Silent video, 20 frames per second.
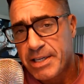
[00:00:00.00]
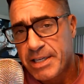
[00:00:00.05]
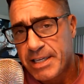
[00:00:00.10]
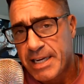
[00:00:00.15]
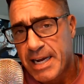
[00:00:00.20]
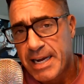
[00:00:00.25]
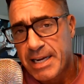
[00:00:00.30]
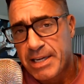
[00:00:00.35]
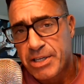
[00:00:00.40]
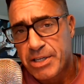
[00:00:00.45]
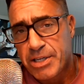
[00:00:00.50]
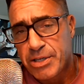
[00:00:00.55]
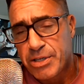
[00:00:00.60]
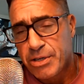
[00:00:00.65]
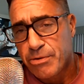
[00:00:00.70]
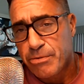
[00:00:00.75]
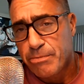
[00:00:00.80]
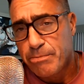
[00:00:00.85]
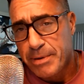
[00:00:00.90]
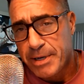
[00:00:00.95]
States to
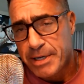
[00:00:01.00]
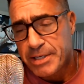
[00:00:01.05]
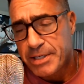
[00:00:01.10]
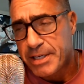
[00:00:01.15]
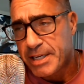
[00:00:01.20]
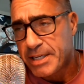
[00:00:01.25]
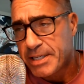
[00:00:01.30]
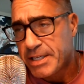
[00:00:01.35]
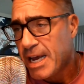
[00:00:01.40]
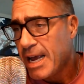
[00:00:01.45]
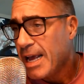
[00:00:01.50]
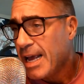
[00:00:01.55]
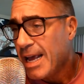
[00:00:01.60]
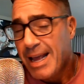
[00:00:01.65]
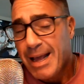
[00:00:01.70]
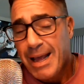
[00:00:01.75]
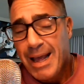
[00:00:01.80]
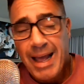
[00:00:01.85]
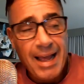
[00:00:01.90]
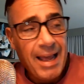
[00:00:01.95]
do business.
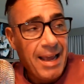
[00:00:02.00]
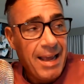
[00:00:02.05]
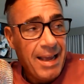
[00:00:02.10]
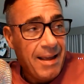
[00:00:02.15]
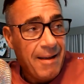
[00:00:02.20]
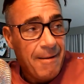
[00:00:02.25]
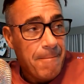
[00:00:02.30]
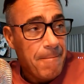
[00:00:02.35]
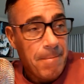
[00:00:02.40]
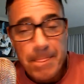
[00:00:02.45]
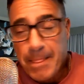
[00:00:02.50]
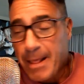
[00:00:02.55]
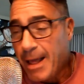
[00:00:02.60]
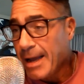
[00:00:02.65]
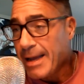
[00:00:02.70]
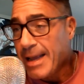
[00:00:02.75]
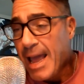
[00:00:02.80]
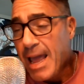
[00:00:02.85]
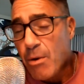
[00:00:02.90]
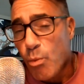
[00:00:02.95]

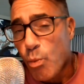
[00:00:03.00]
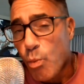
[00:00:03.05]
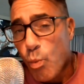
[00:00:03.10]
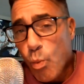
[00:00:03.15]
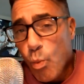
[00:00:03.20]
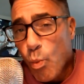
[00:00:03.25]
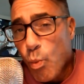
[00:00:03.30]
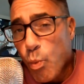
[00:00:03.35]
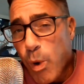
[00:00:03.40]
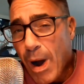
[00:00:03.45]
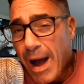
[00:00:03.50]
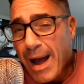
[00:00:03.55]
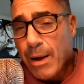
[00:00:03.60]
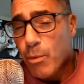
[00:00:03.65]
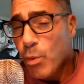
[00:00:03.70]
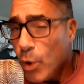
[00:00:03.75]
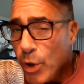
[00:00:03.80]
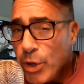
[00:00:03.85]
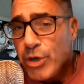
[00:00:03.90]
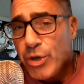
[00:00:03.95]
Again, why
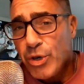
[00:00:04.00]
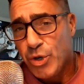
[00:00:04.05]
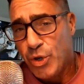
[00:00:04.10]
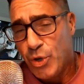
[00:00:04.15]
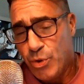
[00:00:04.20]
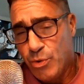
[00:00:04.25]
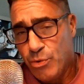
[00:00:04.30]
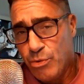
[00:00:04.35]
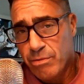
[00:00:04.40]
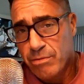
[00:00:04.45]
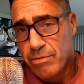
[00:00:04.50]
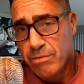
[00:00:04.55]
wouldn't you?